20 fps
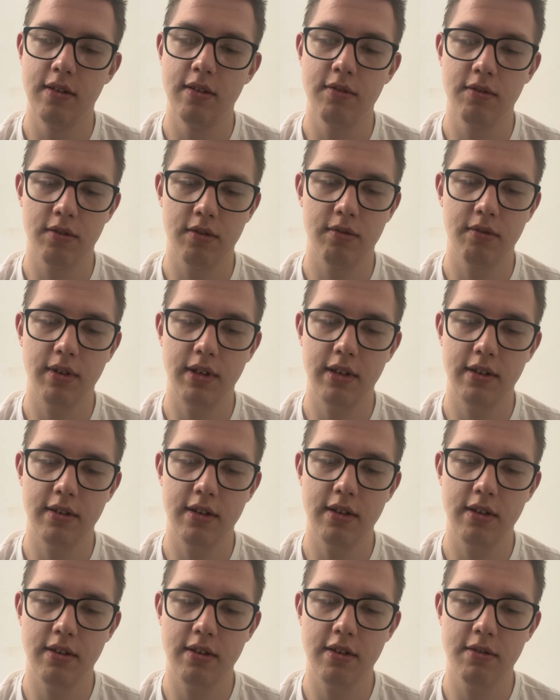for when it
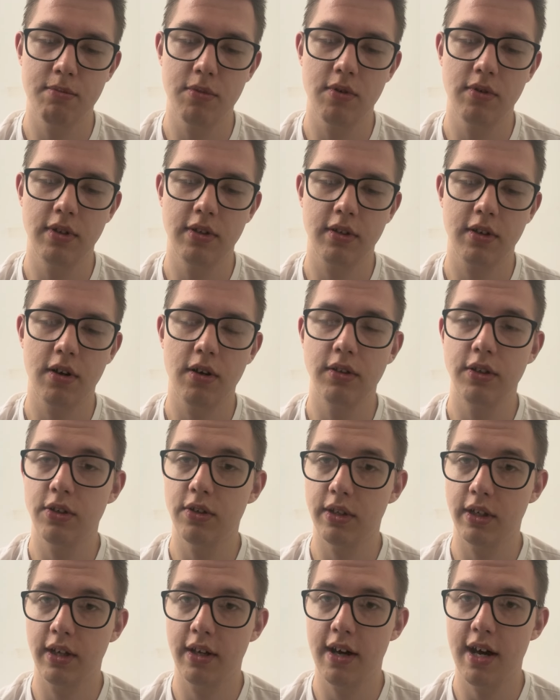said this mode is called You're
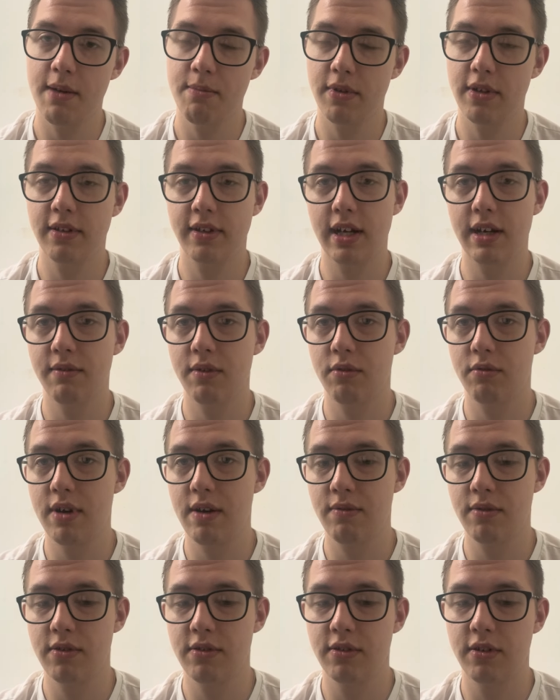the Cop, it's kind of a
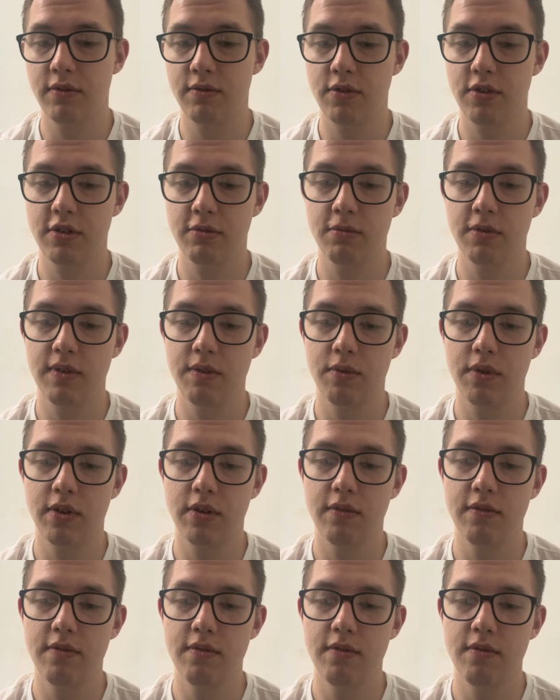reference to the first movie where
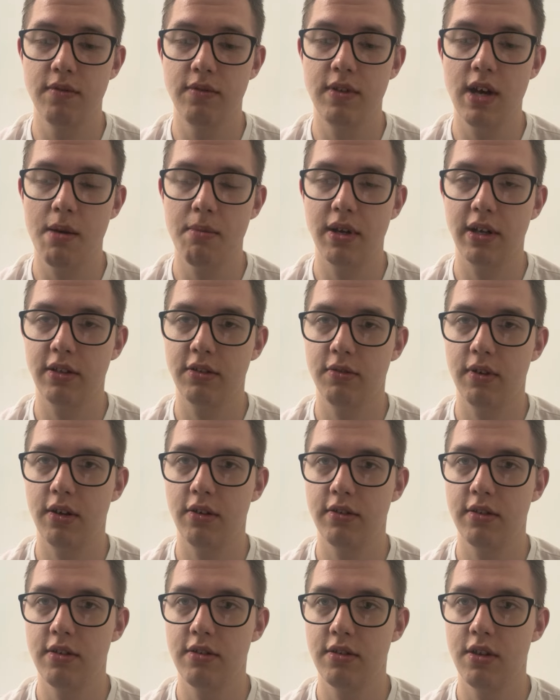Dominic Toretto
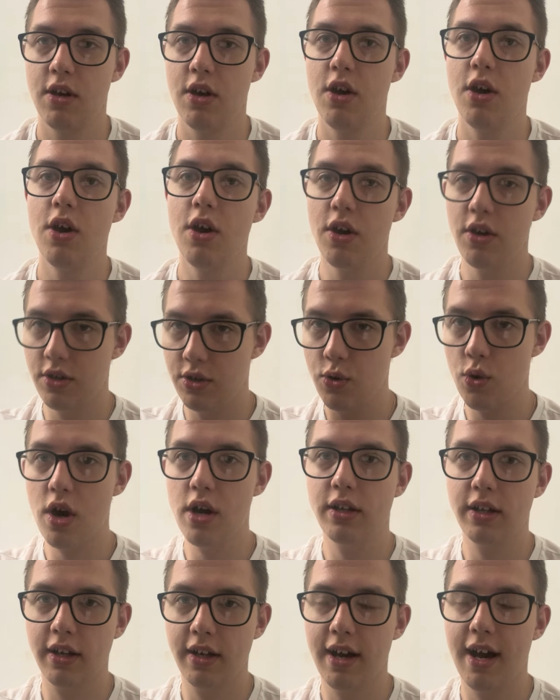says, "You are
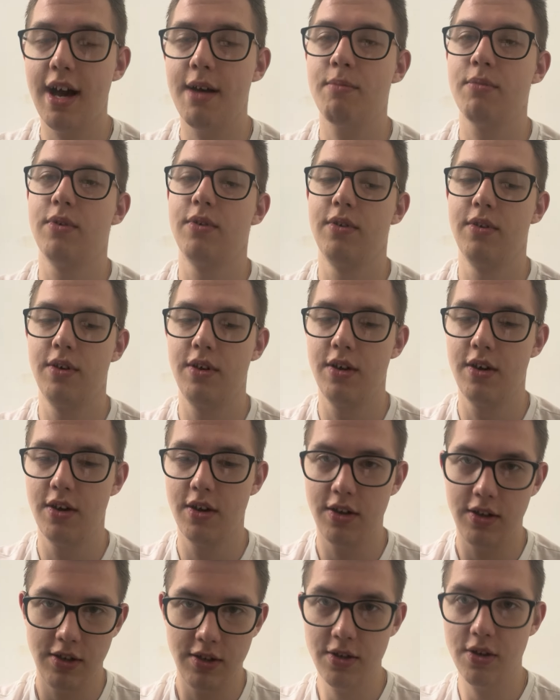the cop.
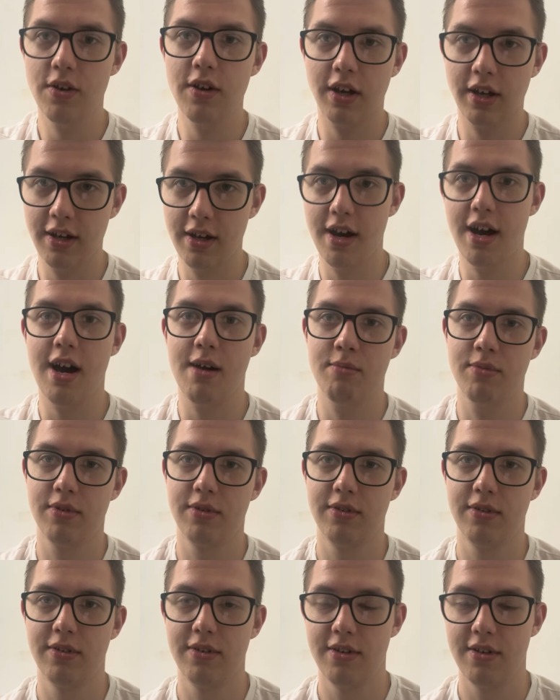You're a cop."
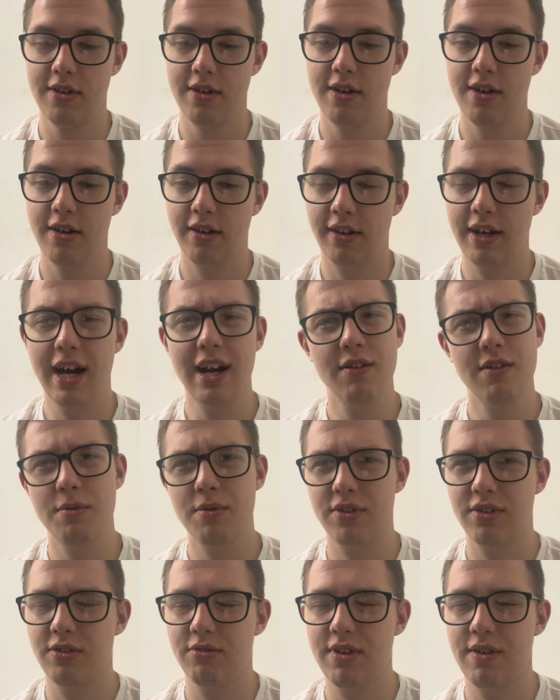Kind of
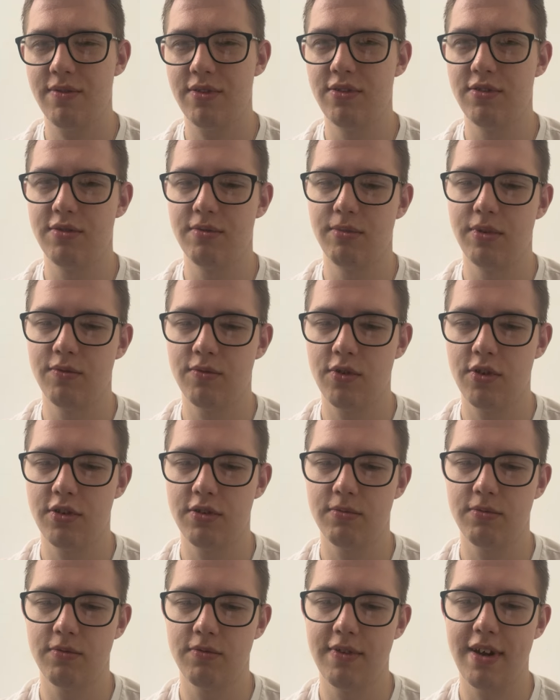almost a reference from the first
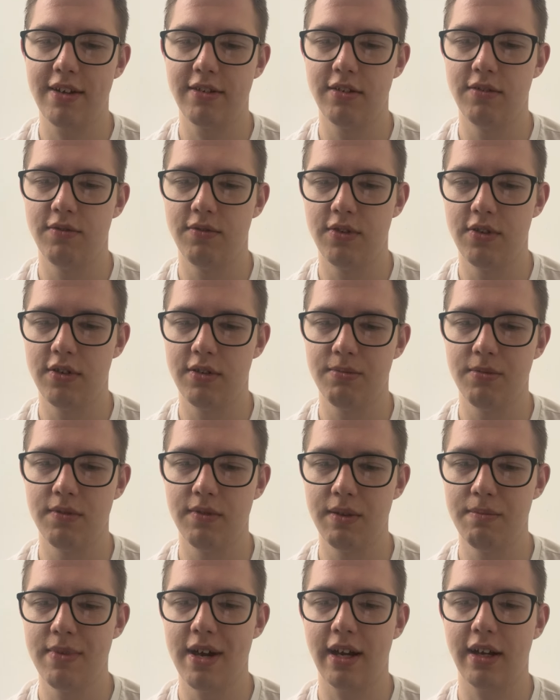Fast and Furious
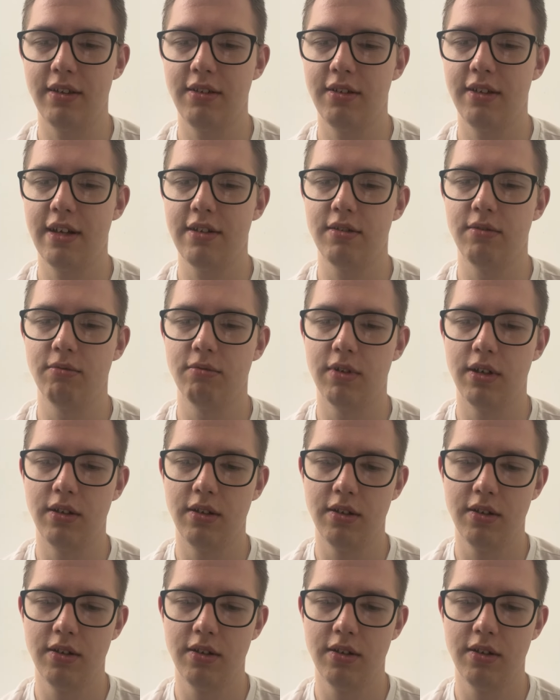movie back in 2001.